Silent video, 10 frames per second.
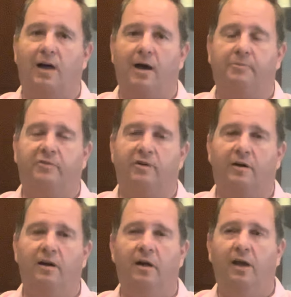
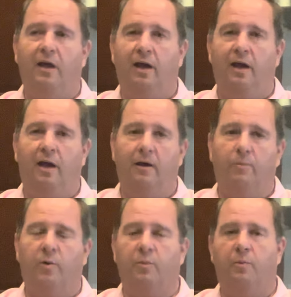lobster.
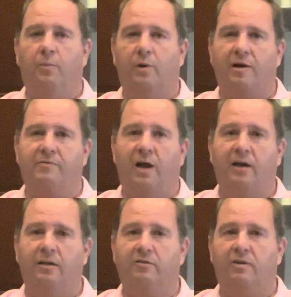And what I've
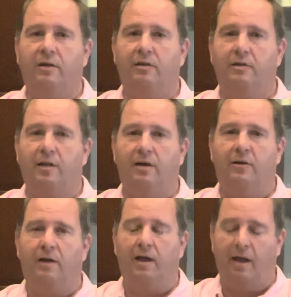gotten in
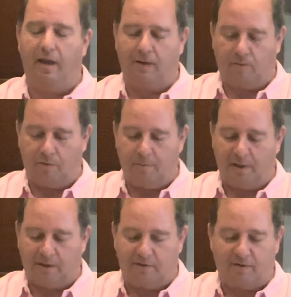Chinatown, I hate to
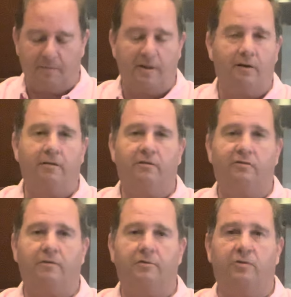admit, because some of their other
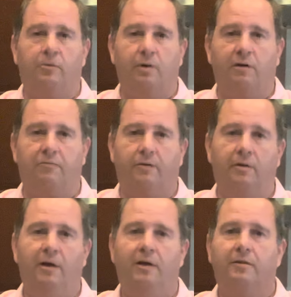stuff is so
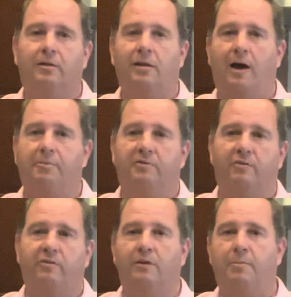wonderful, the
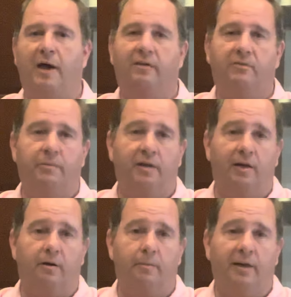lobsters in the past have been
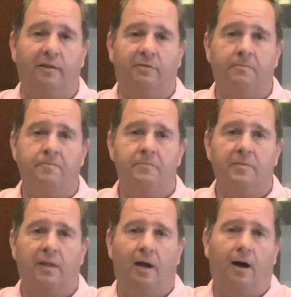hit or miss.
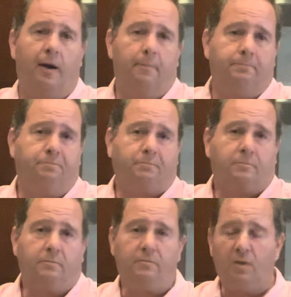Um,
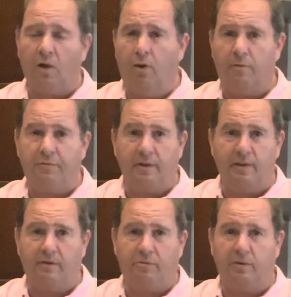Hopefully
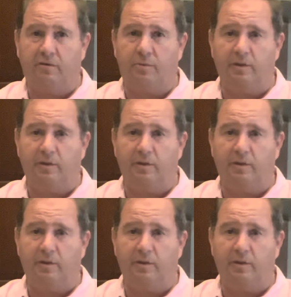this one's